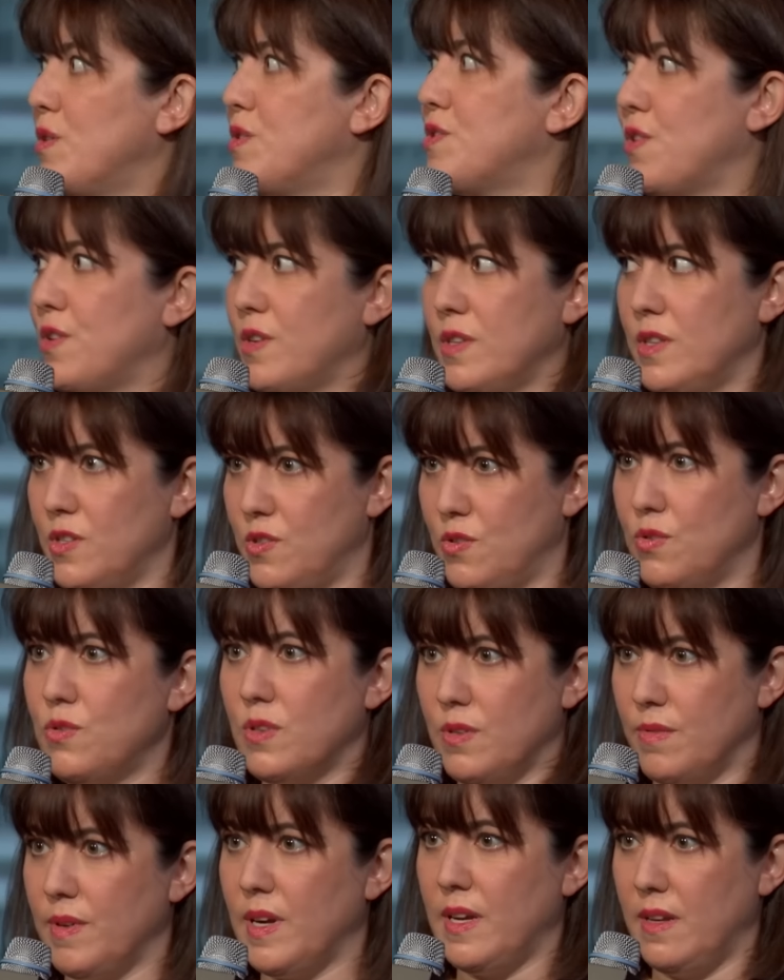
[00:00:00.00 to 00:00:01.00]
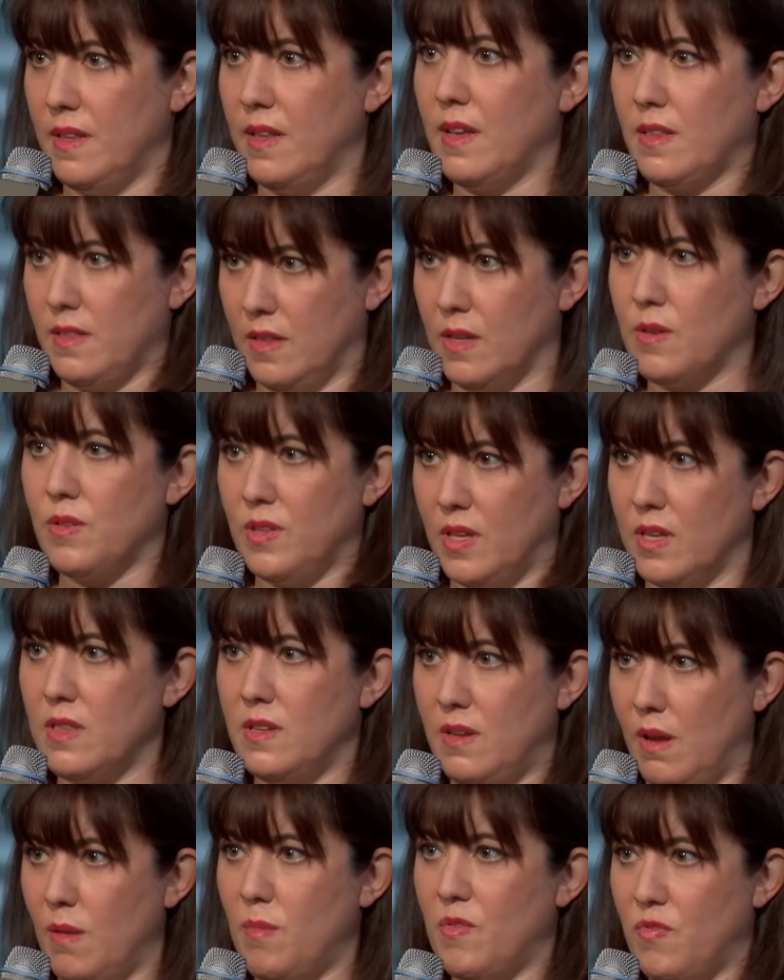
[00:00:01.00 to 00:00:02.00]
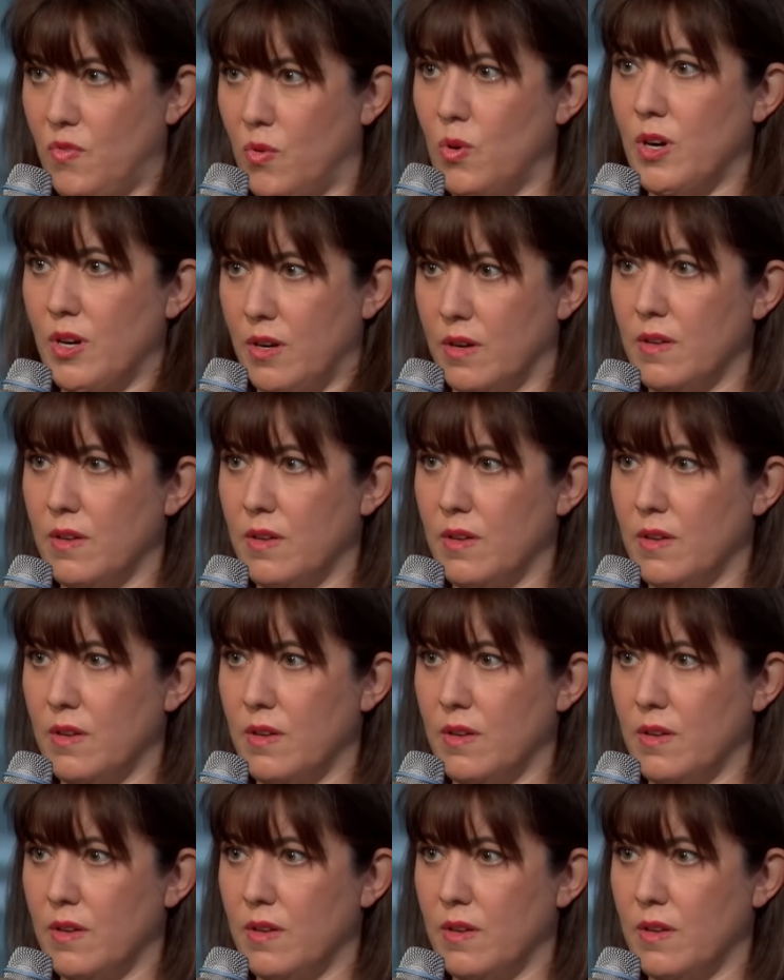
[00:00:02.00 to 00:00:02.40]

you started this tour, right? Yeah, like literally the day before. And,